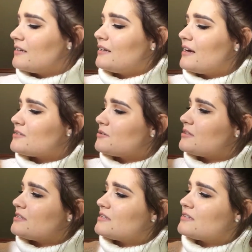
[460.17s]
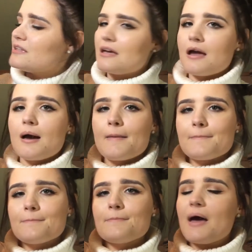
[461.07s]
yeah, so this is the
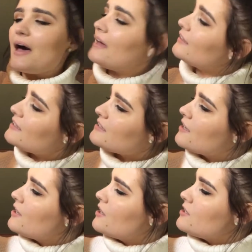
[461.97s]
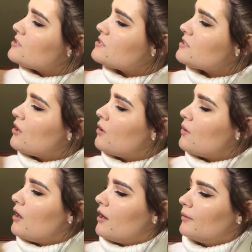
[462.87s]
palette.
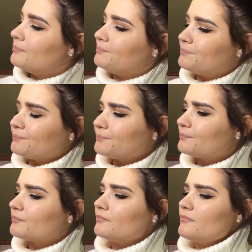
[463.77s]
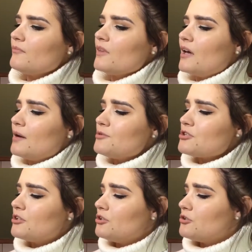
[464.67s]
So I'm
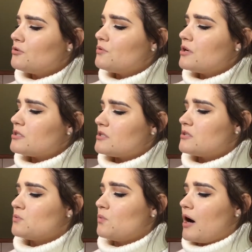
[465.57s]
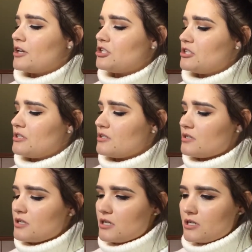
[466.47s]
just going to do
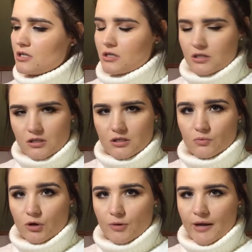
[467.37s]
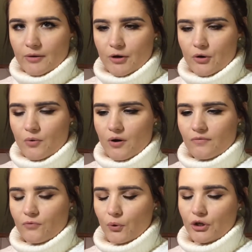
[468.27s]
swatches row by row
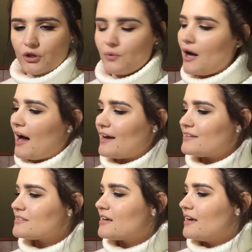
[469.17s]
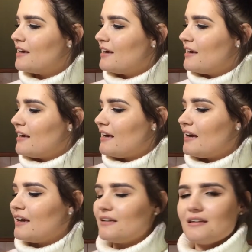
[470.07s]
for you guys.
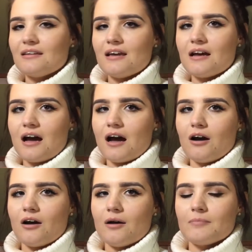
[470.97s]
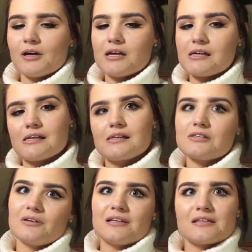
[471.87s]
And yeah,
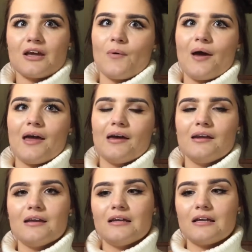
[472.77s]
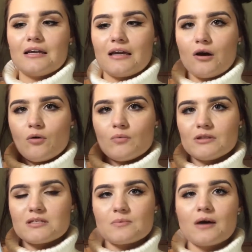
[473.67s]
so let's go ahead and get on with
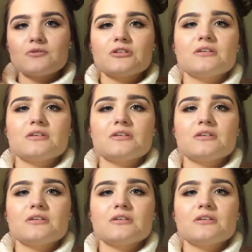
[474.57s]
the swatches.